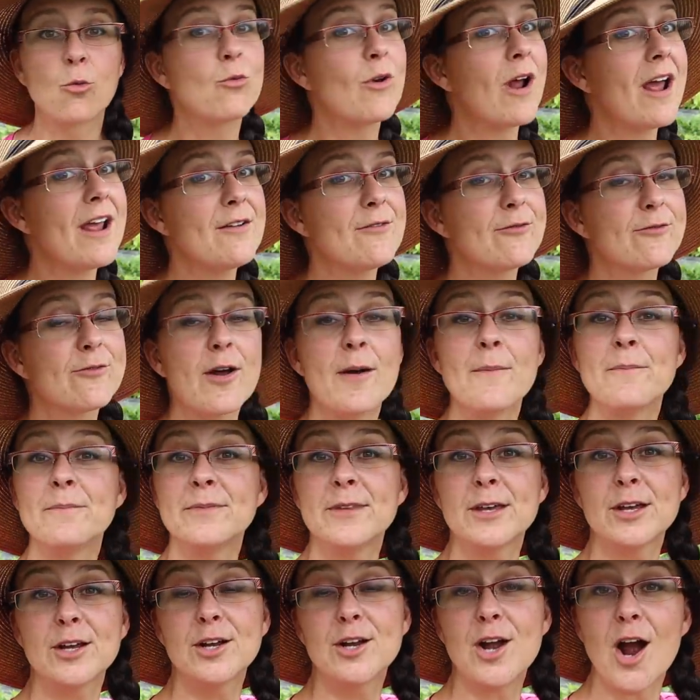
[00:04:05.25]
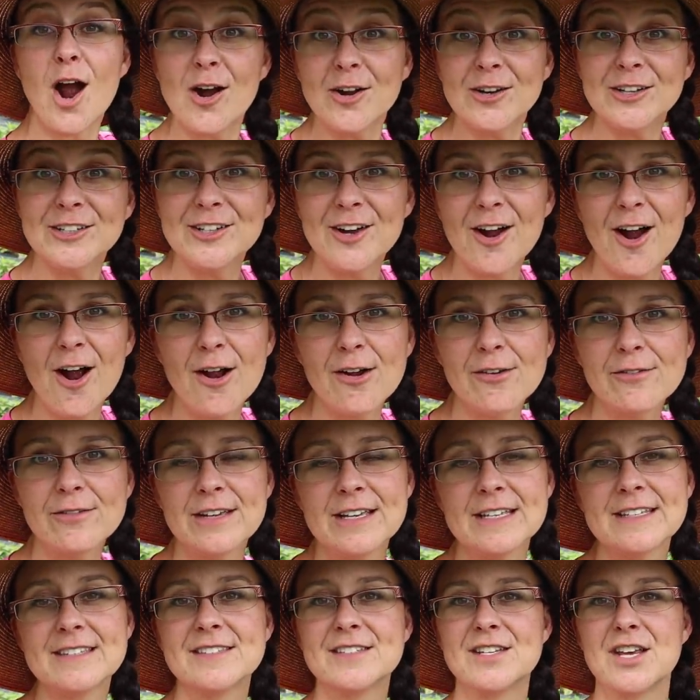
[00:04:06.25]
right from the garden
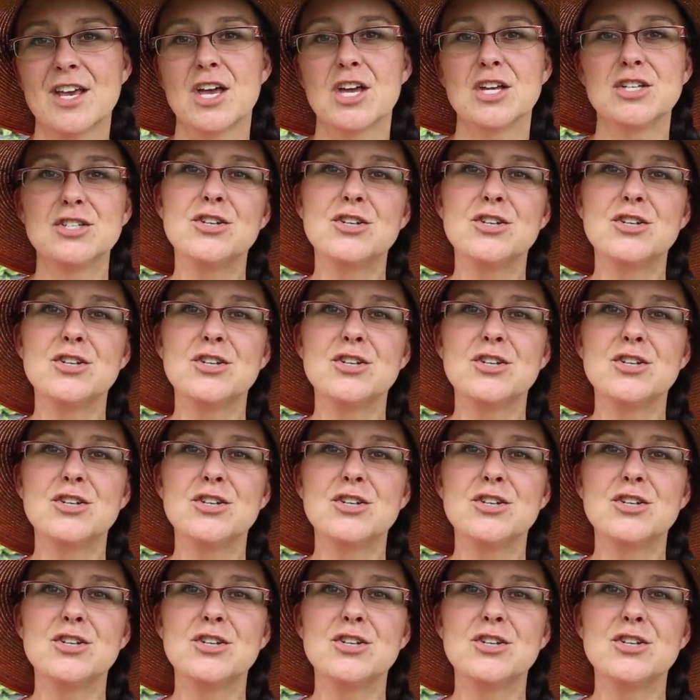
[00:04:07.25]
harvest